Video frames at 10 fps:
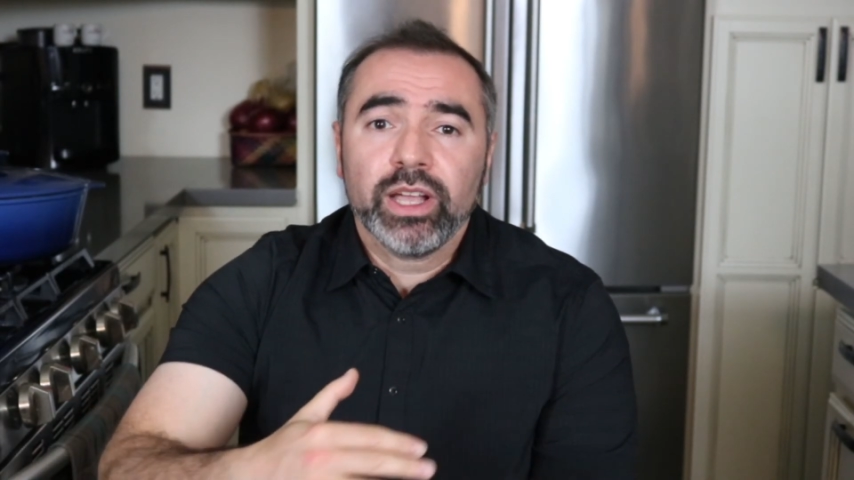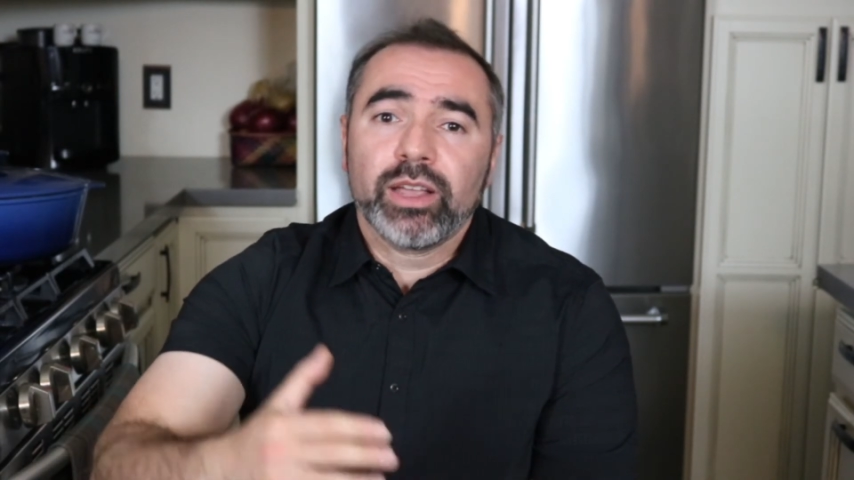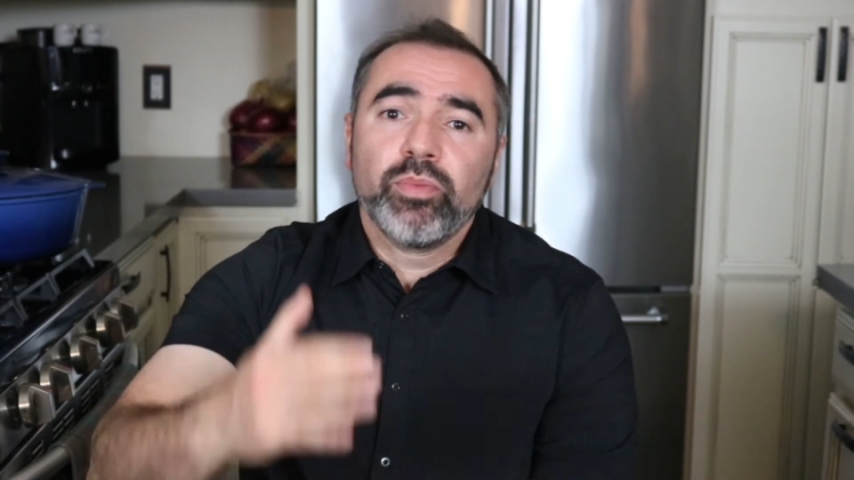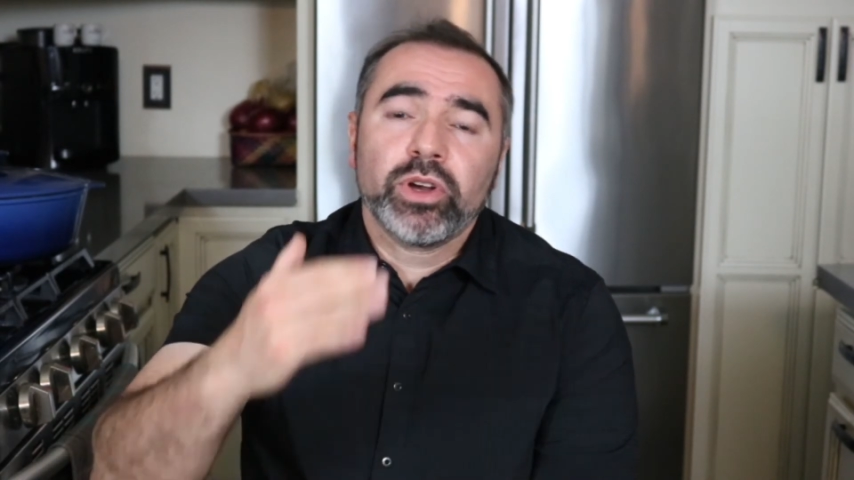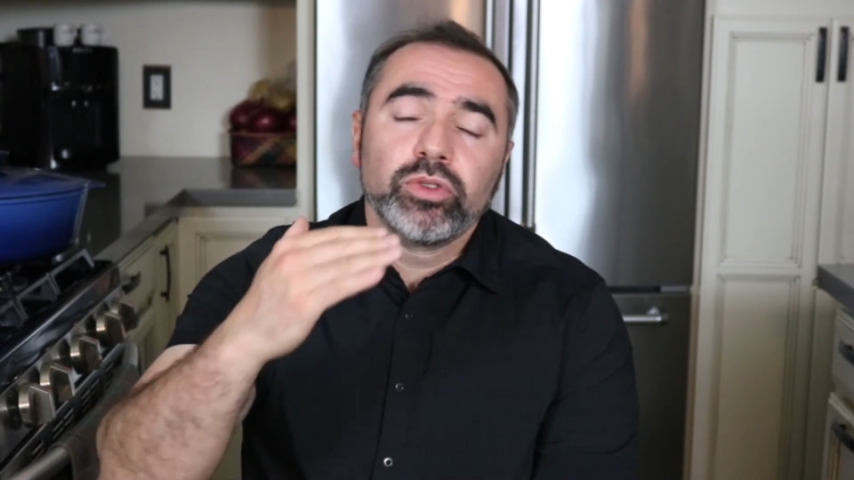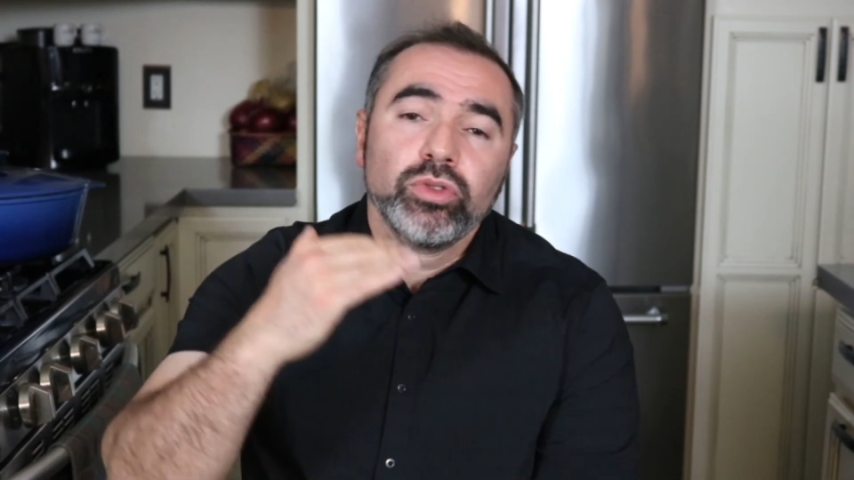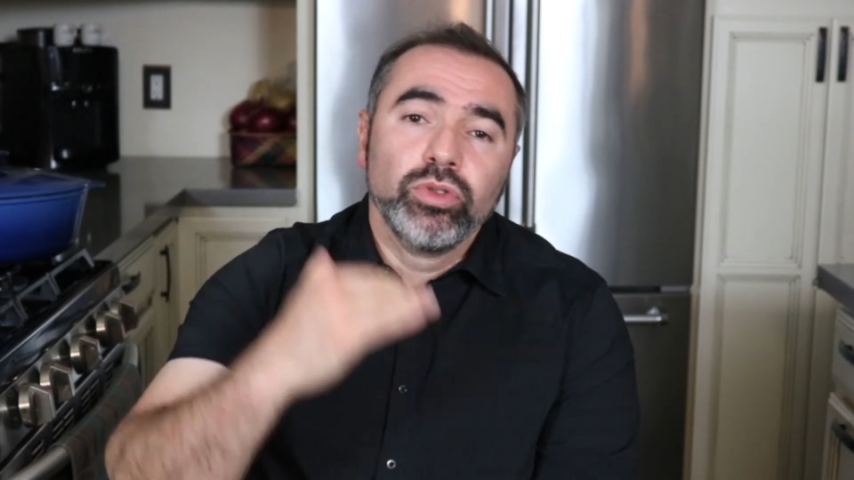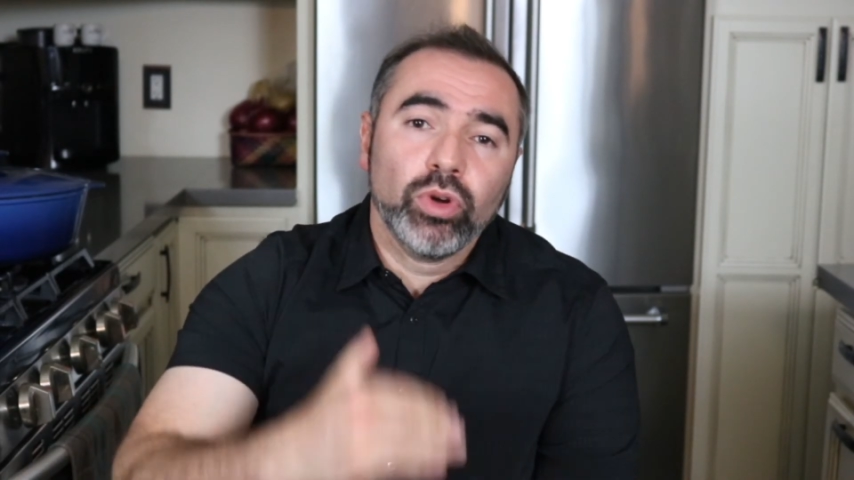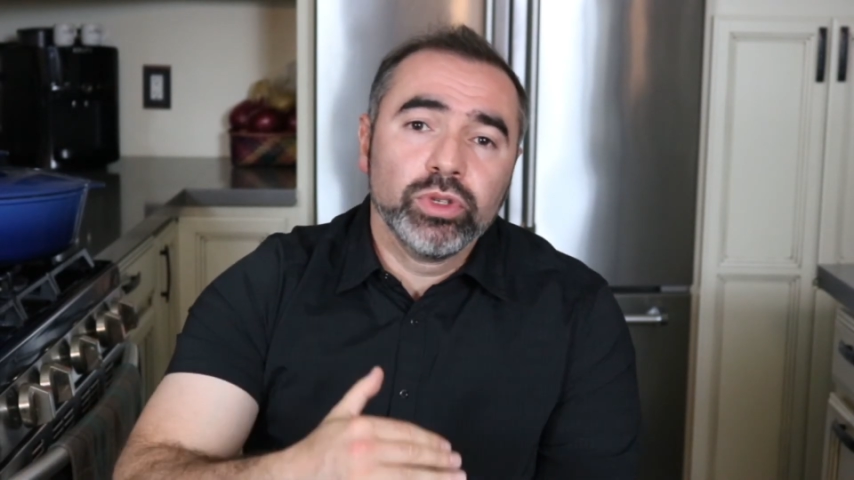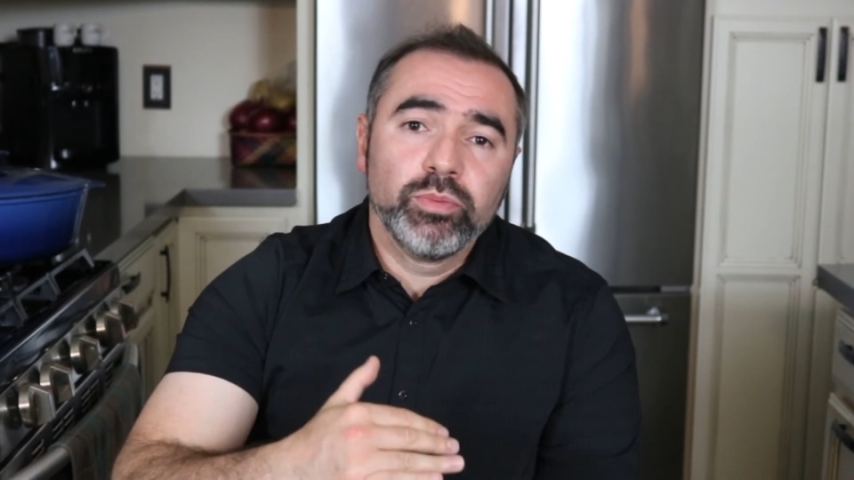compared to
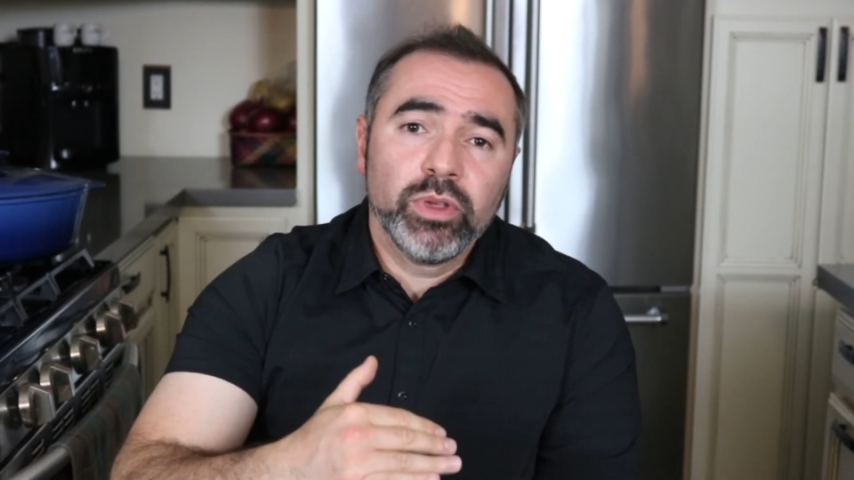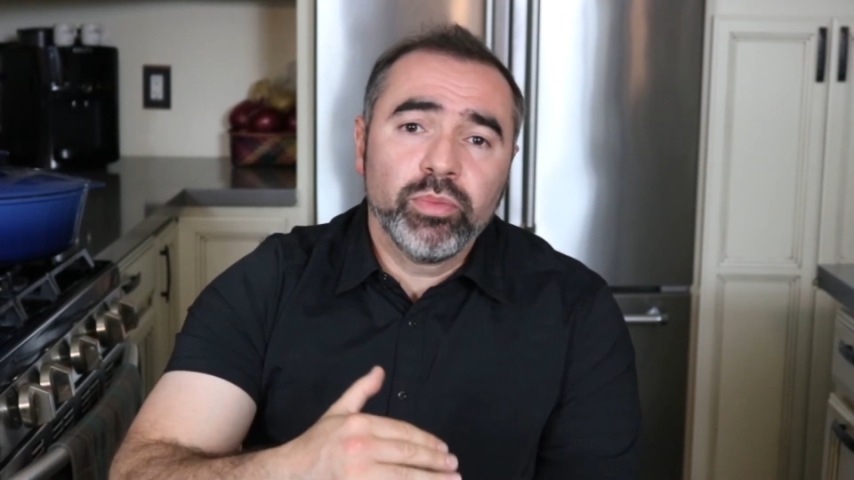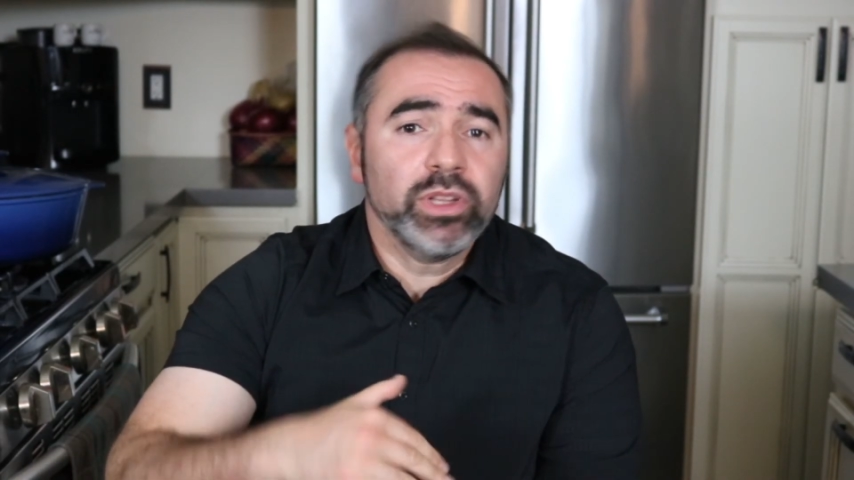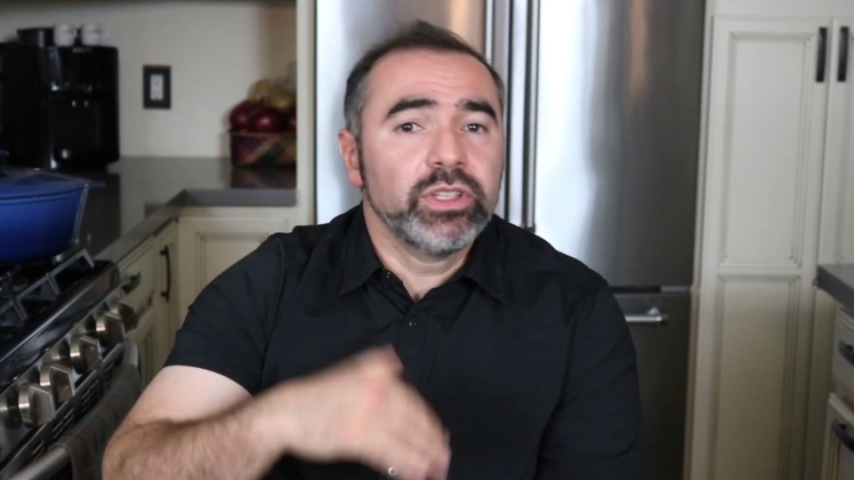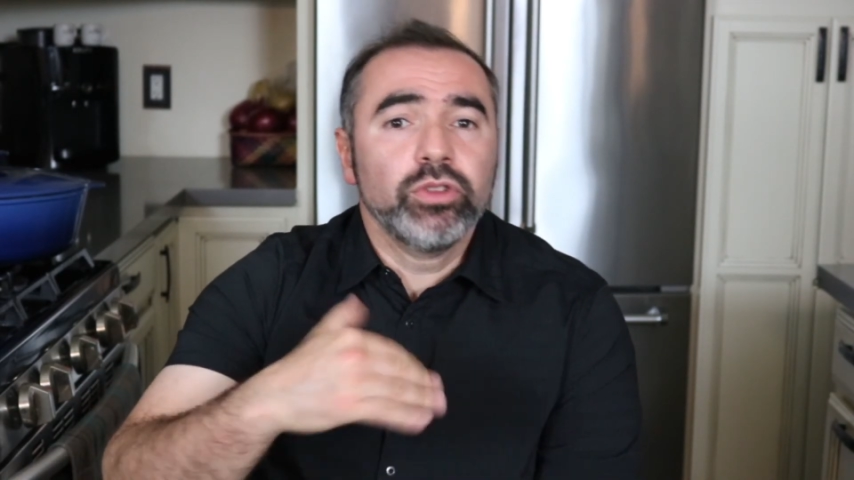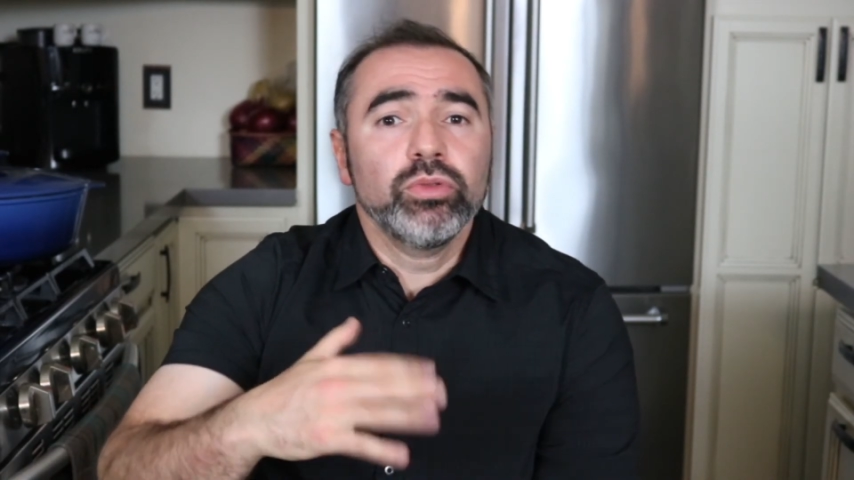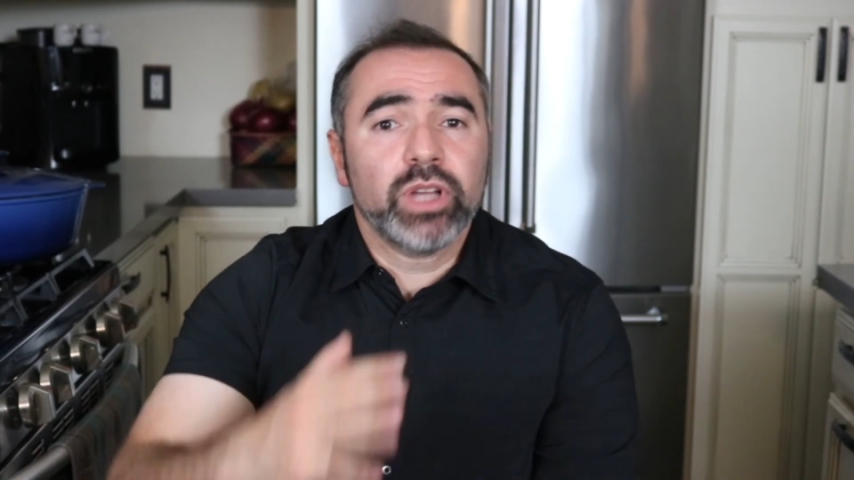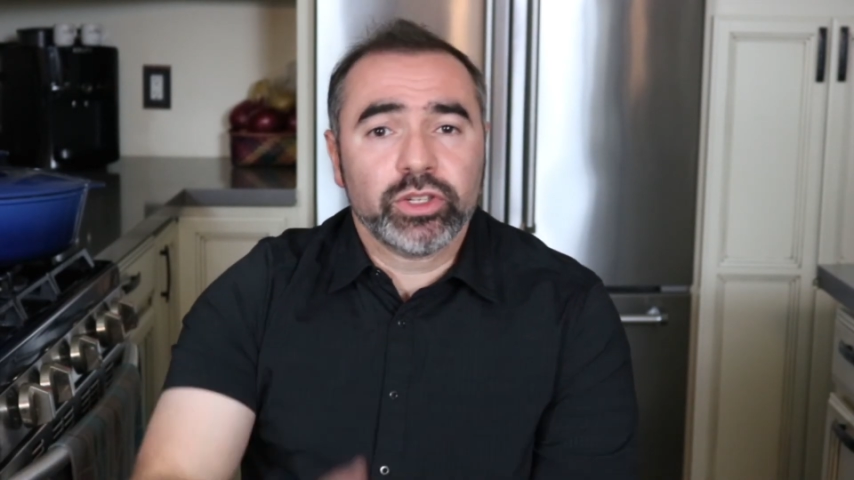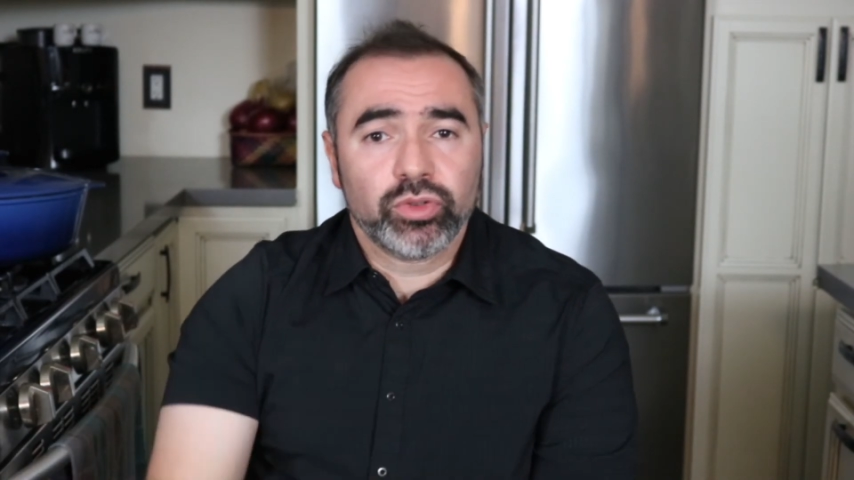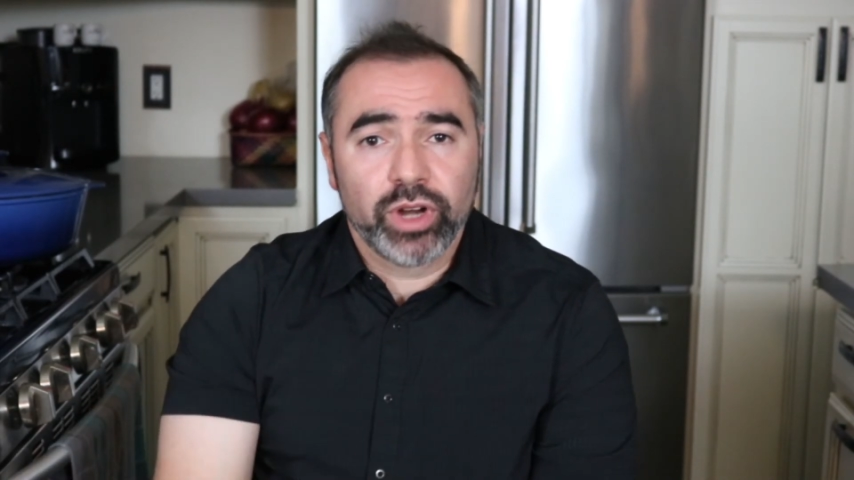those people that do
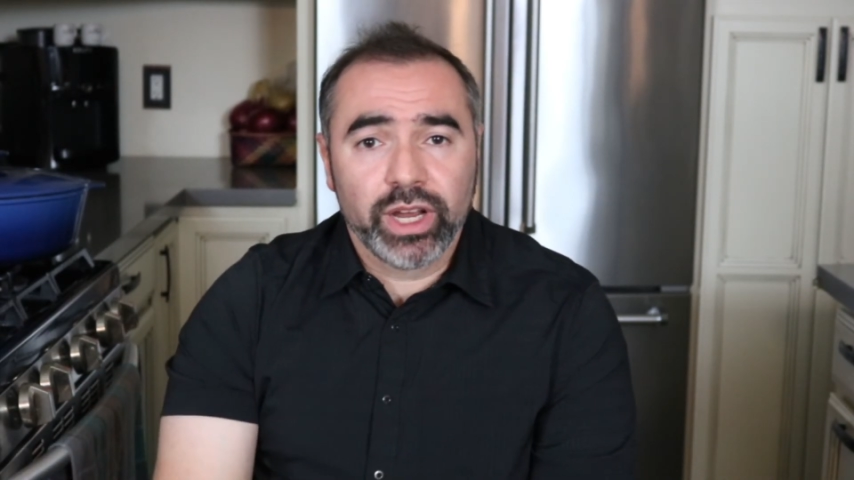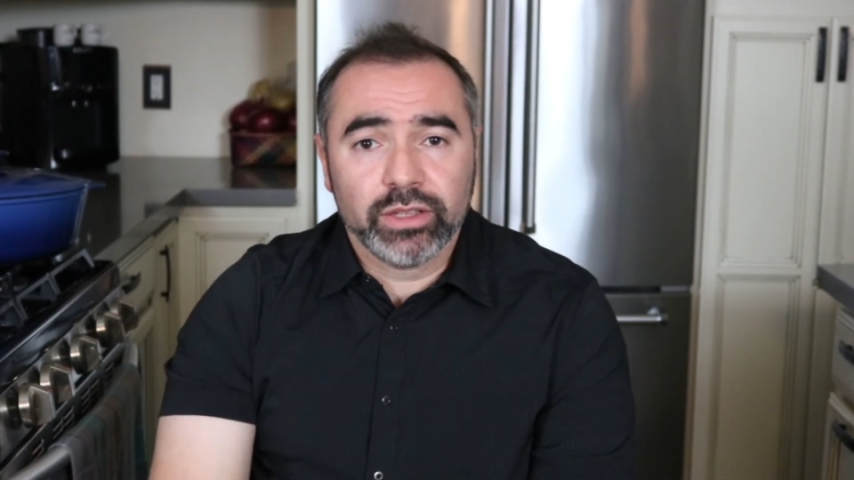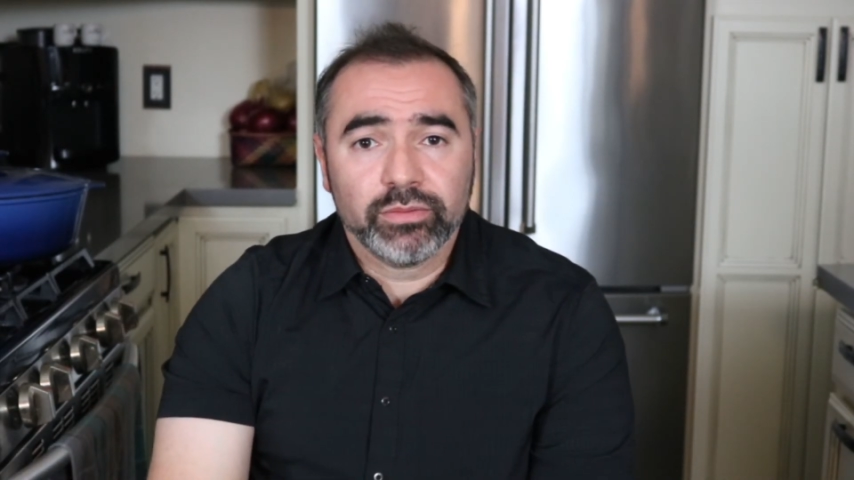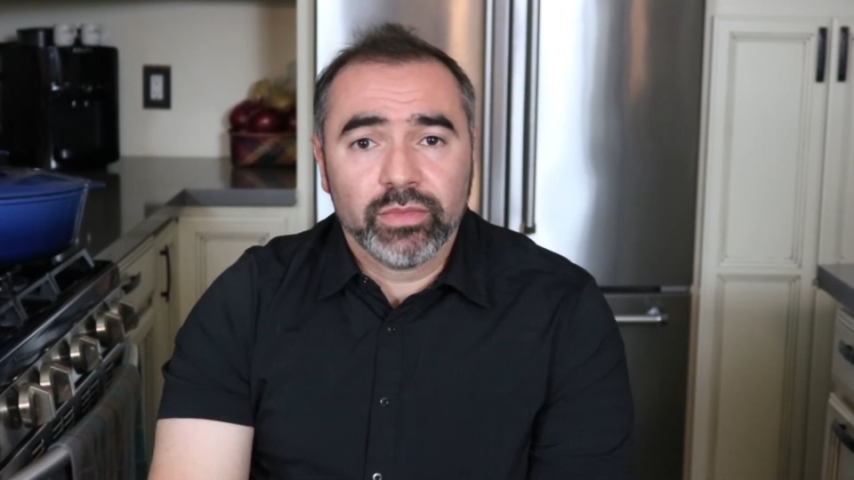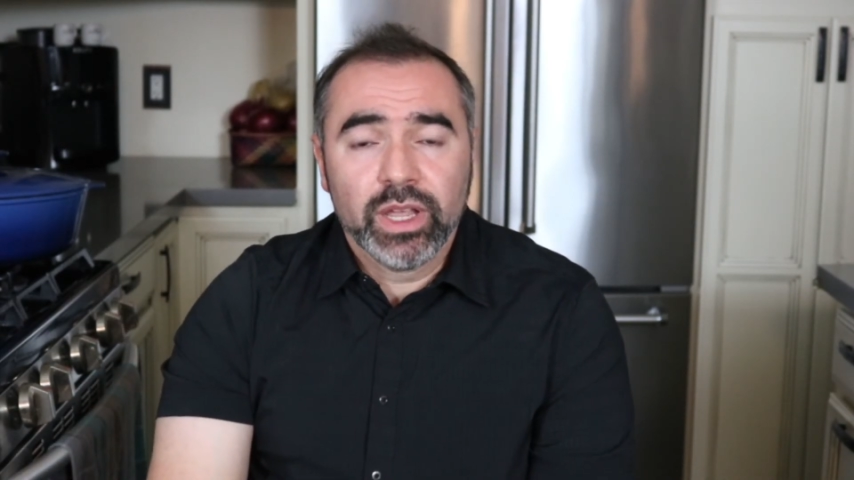not train